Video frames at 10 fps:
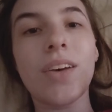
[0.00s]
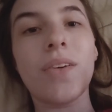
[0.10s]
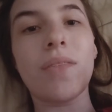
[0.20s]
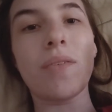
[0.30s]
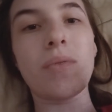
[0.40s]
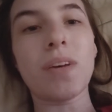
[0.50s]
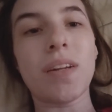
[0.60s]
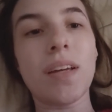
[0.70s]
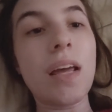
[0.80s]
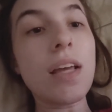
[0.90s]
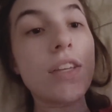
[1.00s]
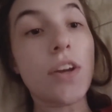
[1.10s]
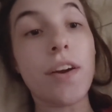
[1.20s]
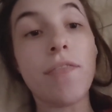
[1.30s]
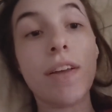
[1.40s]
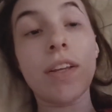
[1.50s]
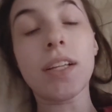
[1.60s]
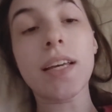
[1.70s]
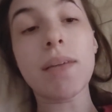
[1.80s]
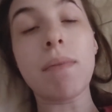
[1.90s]
Hello everyone, sorry if I
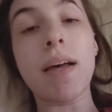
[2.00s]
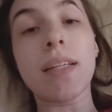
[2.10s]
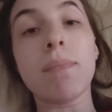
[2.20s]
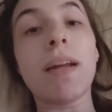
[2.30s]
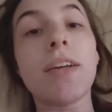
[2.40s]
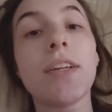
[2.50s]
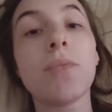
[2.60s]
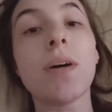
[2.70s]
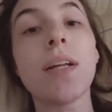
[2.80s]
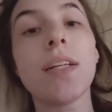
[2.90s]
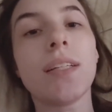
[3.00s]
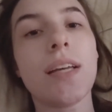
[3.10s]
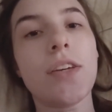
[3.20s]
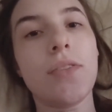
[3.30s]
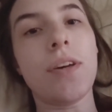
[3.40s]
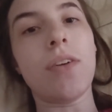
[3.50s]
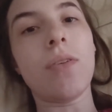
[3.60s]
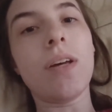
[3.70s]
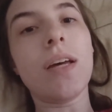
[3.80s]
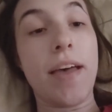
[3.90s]
look like a mess, but I just wanted to let you
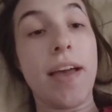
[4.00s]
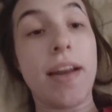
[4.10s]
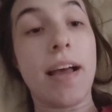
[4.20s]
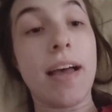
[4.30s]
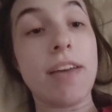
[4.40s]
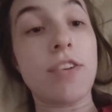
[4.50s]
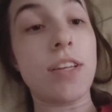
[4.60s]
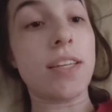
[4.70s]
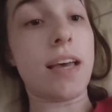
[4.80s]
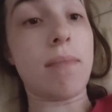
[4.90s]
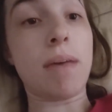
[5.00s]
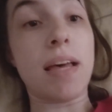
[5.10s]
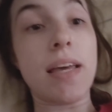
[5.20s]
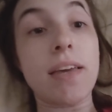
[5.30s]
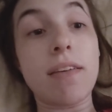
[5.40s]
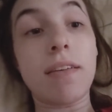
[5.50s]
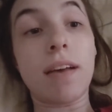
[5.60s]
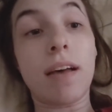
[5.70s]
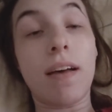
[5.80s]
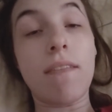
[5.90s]
know that I just got my
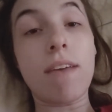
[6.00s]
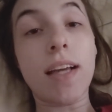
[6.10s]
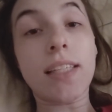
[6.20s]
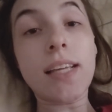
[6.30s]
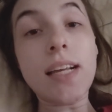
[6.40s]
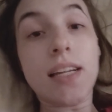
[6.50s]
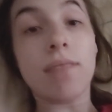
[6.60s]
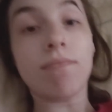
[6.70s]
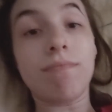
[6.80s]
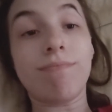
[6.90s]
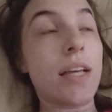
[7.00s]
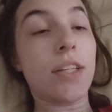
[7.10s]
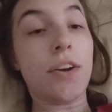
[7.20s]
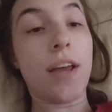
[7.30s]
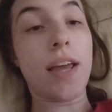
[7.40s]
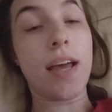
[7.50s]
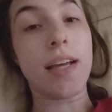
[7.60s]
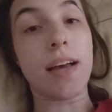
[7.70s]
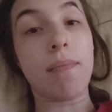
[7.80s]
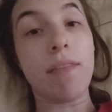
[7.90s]
uh, vaccine. Yesterday I
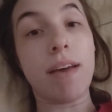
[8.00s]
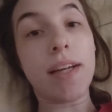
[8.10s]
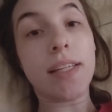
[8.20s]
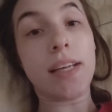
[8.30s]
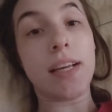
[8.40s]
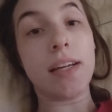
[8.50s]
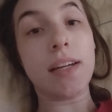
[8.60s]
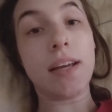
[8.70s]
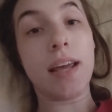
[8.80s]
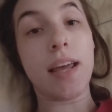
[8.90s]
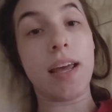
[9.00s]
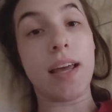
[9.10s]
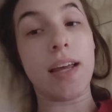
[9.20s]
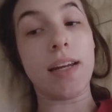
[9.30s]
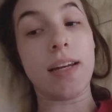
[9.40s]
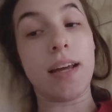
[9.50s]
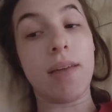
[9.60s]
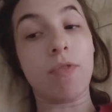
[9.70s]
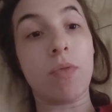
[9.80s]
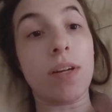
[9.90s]
got my vaccine, and
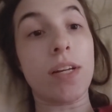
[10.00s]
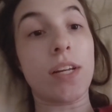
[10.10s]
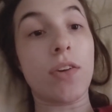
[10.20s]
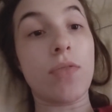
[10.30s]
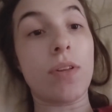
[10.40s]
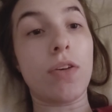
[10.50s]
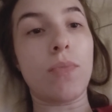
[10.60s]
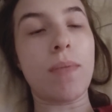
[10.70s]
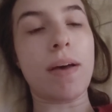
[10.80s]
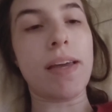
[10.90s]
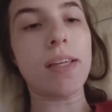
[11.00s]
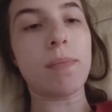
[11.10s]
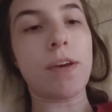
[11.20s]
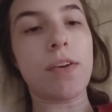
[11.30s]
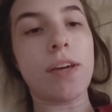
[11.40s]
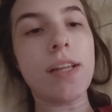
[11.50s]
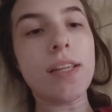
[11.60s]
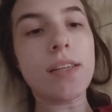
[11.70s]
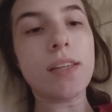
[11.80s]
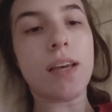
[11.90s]
I'm going to tell you a little bit my
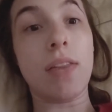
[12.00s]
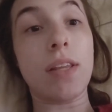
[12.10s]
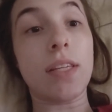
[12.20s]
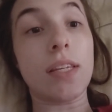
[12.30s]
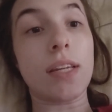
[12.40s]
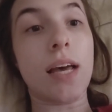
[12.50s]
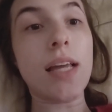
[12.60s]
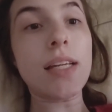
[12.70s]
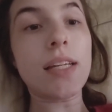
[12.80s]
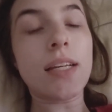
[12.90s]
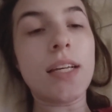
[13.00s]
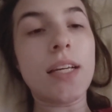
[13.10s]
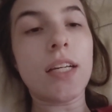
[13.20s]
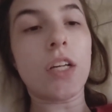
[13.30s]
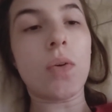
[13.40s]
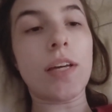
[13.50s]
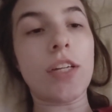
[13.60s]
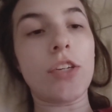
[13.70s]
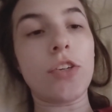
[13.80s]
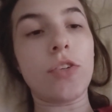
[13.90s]
experience, and this is not
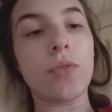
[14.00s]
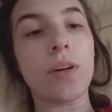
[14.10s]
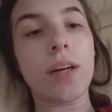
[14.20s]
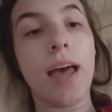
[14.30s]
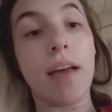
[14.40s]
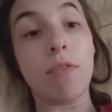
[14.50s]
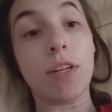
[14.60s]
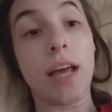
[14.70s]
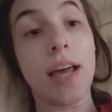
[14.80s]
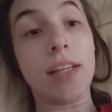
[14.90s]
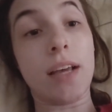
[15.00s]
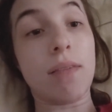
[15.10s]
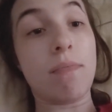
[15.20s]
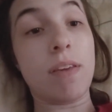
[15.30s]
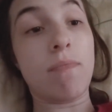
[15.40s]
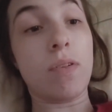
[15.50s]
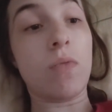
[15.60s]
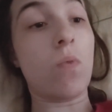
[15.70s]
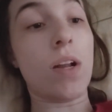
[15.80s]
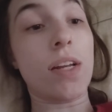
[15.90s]
going to advertise on
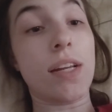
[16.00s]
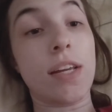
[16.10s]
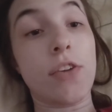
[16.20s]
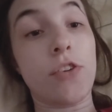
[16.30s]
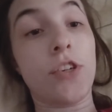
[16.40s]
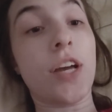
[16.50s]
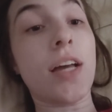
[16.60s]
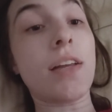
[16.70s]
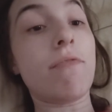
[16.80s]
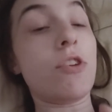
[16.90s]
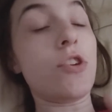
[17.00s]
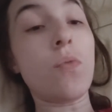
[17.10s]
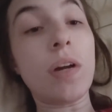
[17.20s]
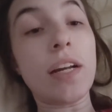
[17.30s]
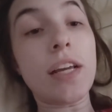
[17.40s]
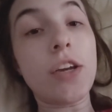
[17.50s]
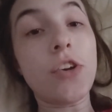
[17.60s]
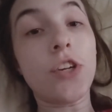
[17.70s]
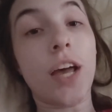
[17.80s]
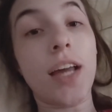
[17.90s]
people wanting to get your shot. If you don't want to get
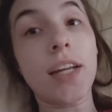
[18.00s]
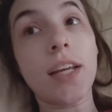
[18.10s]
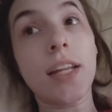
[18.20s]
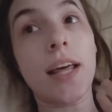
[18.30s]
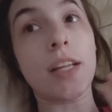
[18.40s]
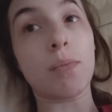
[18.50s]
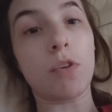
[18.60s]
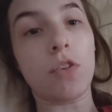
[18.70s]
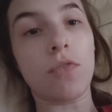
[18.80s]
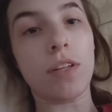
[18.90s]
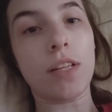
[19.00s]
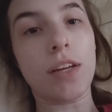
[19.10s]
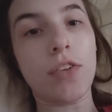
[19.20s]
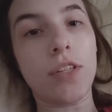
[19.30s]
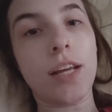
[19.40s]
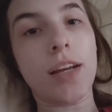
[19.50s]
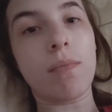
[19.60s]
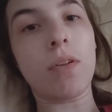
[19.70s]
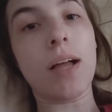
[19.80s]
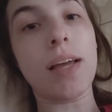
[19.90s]
your shot, that is perfectly
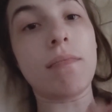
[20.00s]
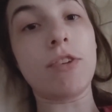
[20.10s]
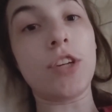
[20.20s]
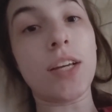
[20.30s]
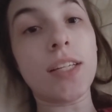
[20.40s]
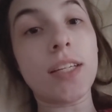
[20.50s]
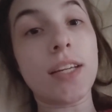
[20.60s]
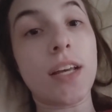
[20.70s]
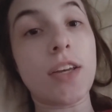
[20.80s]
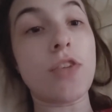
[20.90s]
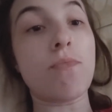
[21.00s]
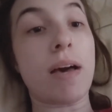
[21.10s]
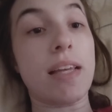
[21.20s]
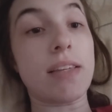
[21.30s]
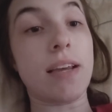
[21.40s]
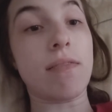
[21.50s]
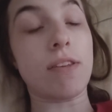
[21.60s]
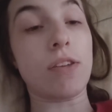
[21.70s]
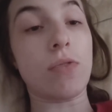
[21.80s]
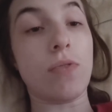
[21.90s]
understandable. I am just telling you my side of
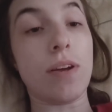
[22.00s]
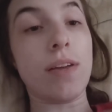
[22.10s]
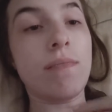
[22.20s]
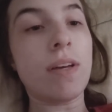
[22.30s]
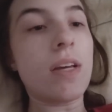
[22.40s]
the story.